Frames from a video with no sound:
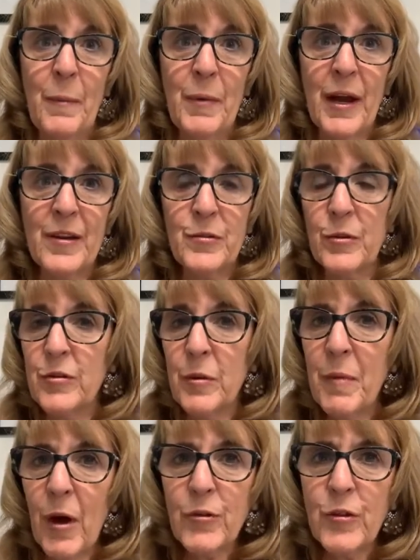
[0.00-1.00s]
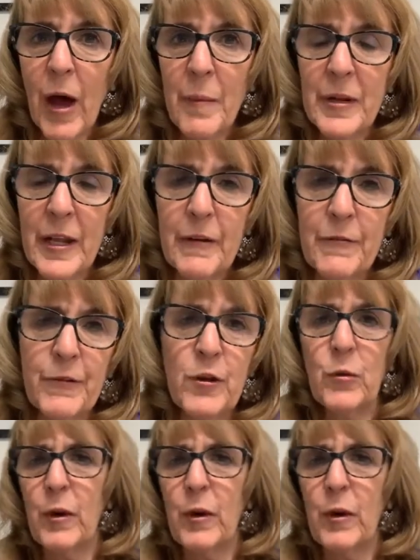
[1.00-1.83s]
because it was a male-dominated field.